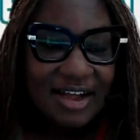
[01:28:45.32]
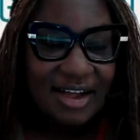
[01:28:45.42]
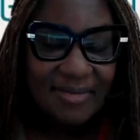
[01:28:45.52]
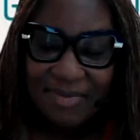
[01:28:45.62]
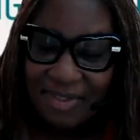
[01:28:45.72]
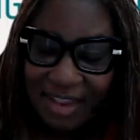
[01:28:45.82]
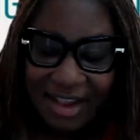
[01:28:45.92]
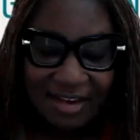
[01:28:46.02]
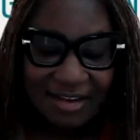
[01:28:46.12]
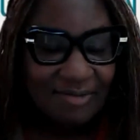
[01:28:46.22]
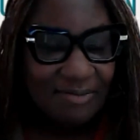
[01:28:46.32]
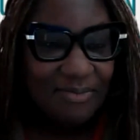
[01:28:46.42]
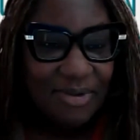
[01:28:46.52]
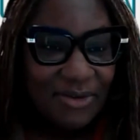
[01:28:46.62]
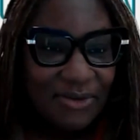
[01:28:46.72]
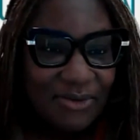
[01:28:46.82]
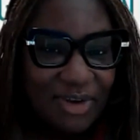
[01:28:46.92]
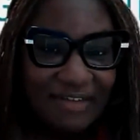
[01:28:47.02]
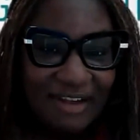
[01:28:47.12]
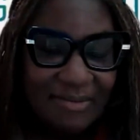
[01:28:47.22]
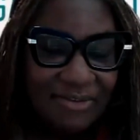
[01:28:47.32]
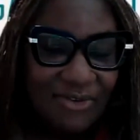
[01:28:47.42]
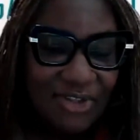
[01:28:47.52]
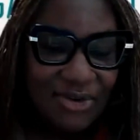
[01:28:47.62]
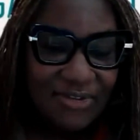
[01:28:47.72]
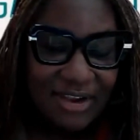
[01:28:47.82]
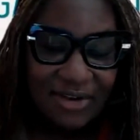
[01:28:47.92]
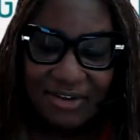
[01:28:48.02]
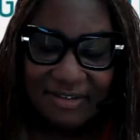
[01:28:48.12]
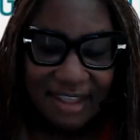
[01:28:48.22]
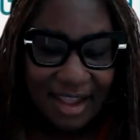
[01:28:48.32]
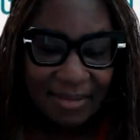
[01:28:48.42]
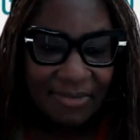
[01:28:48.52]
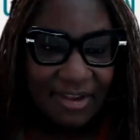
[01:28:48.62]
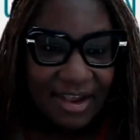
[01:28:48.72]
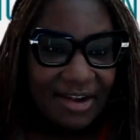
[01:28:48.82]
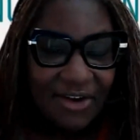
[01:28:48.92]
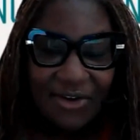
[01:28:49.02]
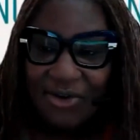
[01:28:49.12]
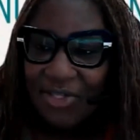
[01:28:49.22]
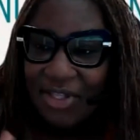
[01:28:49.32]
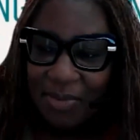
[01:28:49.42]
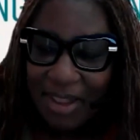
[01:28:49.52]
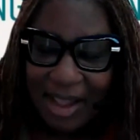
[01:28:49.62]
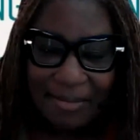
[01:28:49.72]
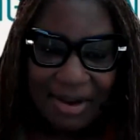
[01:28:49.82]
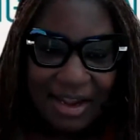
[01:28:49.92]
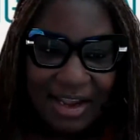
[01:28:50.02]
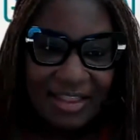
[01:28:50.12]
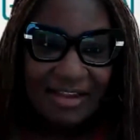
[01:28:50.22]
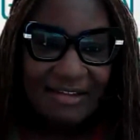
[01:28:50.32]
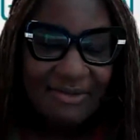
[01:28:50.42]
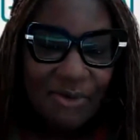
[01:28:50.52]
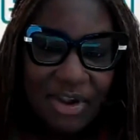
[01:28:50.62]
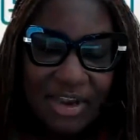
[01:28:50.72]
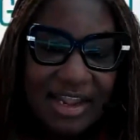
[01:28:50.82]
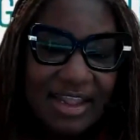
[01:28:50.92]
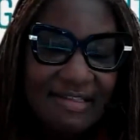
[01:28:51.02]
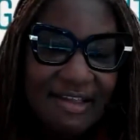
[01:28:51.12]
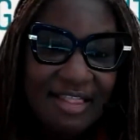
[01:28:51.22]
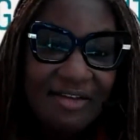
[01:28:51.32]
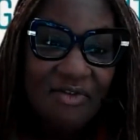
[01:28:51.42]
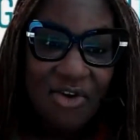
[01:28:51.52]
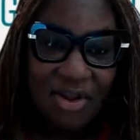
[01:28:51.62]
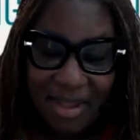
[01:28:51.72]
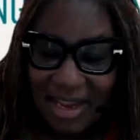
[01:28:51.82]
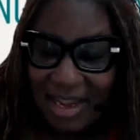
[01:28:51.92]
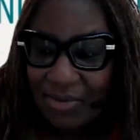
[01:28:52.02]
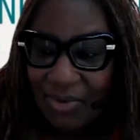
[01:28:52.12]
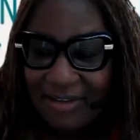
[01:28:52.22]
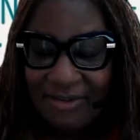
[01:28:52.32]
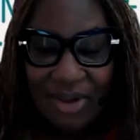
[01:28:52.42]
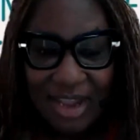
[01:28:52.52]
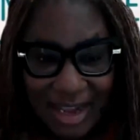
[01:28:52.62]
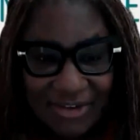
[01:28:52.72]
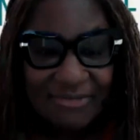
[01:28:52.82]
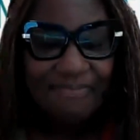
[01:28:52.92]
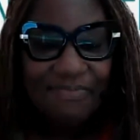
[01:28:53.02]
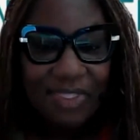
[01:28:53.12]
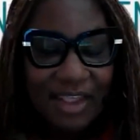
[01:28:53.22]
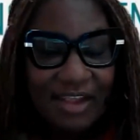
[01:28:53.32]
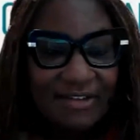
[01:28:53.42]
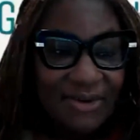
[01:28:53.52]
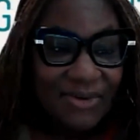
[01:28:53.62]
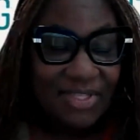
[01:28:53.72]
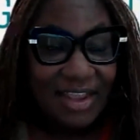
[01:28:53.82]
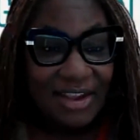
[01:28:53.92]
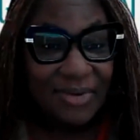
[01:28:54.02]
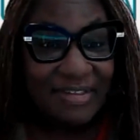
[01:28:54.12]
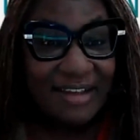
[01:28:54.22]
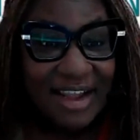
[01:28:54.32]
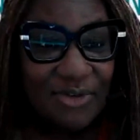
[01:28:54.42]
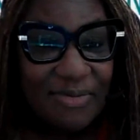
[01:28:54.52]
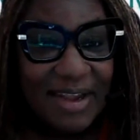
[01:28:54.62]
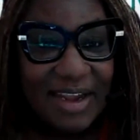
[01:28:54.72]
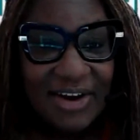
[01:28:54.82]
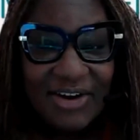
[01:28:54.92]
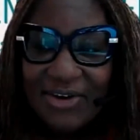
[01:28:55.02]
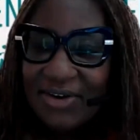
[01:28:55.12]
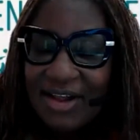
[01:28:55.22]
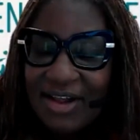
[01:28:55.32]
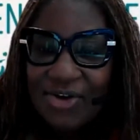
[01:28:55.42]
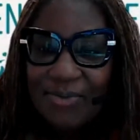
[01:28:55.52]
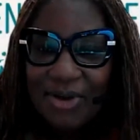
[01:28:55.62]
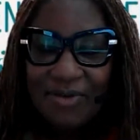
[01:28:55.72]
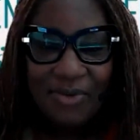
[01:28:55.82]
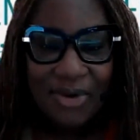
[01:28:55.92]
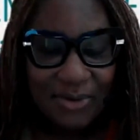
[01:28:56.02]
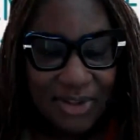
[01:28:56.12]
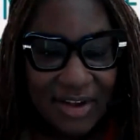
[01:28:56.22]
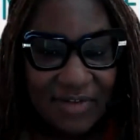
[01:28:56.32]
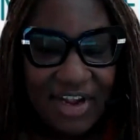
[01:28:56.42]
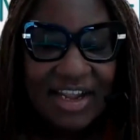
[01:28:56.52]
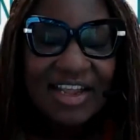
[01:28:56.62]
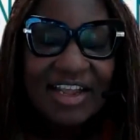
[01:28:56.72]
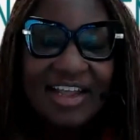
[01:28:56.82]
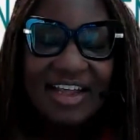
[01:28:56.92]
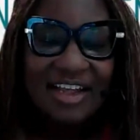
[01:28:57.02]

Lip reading: And please feel free to sign up for the newsletter to stay up to date on all that will be happening in these 40 days and the very many ways to engage. So thank you once again for being here. I hope you have a wonderful evening.